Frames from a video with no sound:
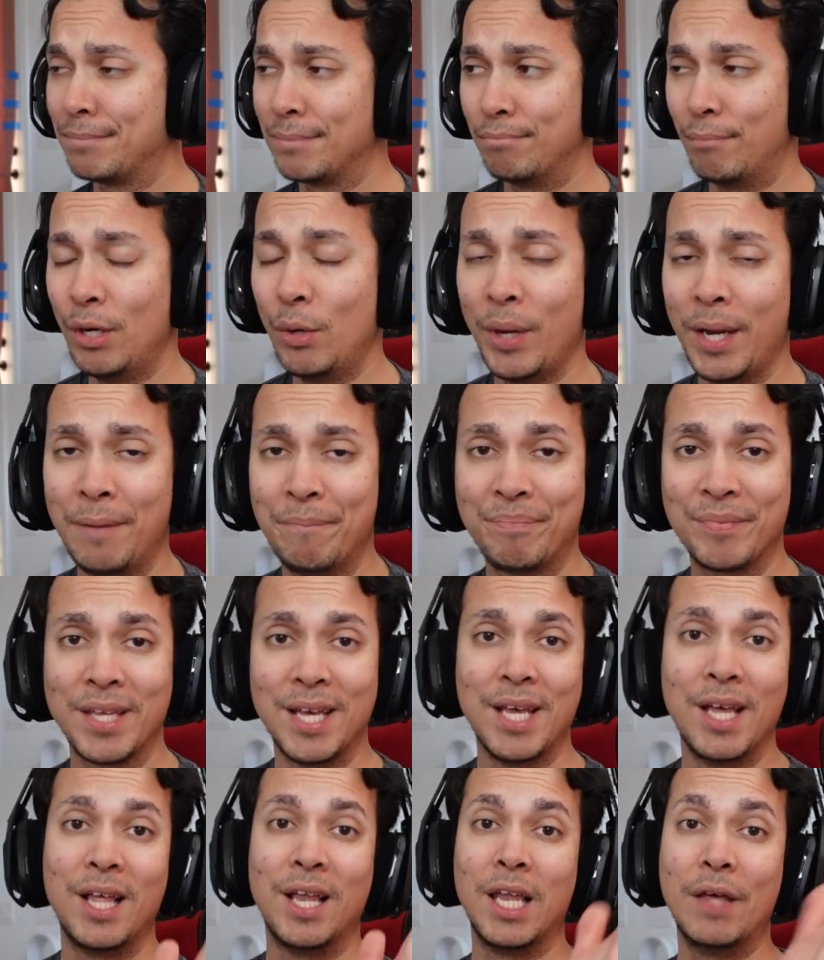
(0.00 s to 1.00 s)
But anyway,
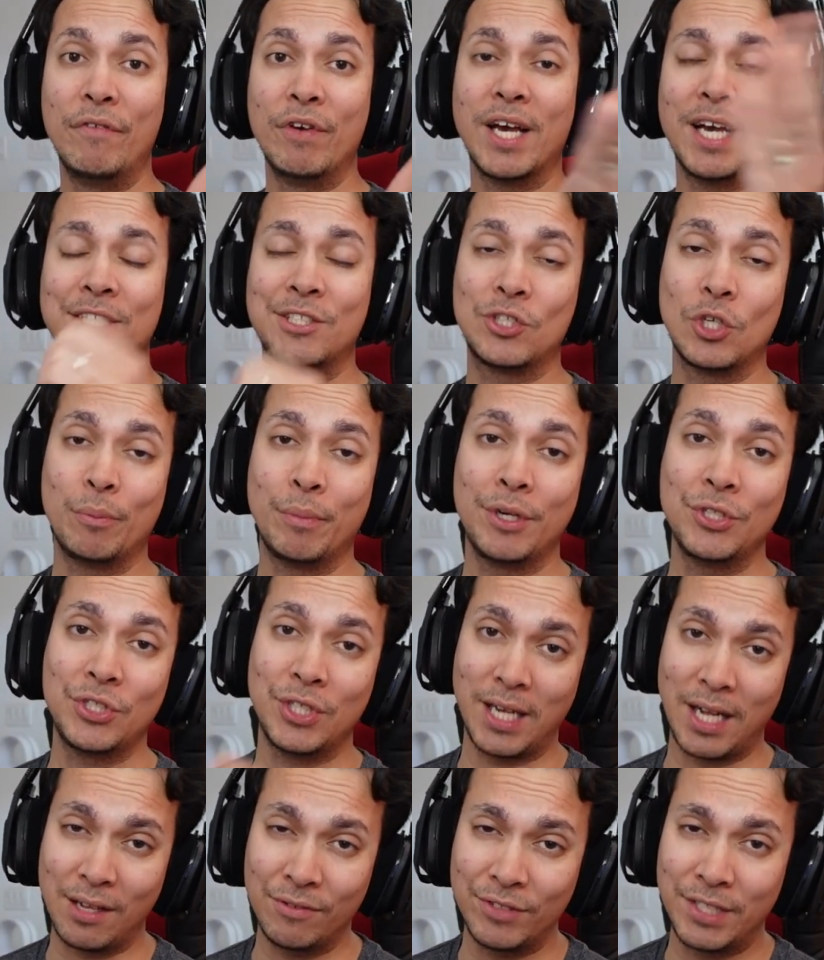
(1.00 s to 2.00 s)
love you guys so much.
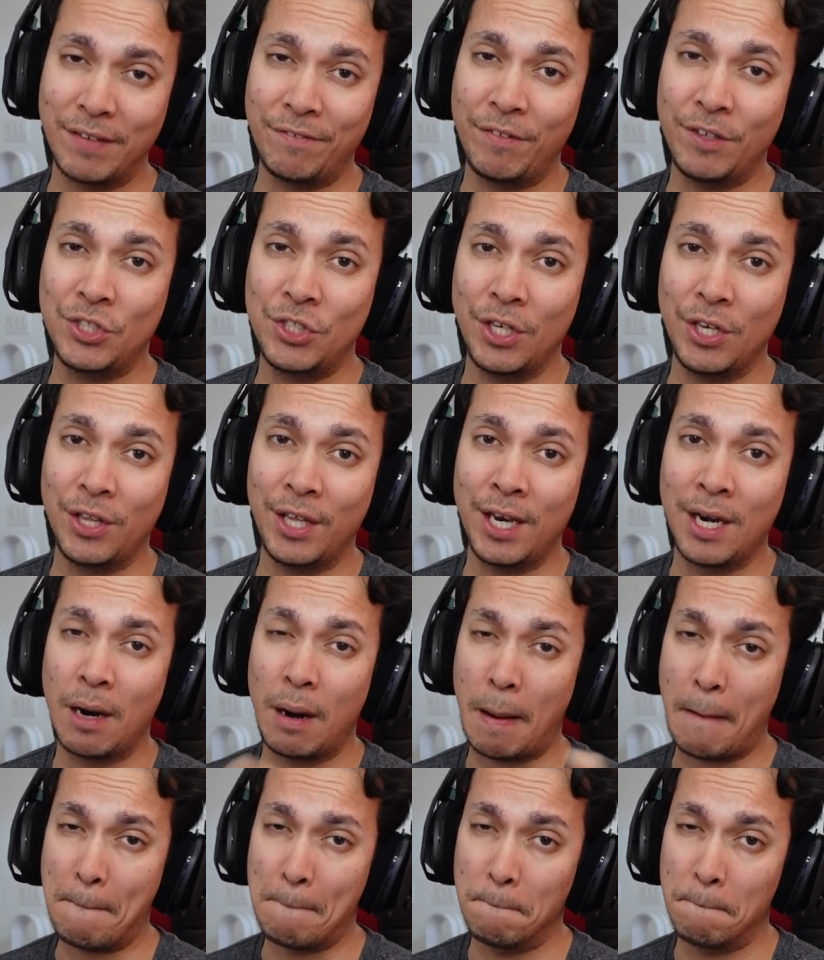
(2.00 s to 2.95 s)
I'll definitely see you there.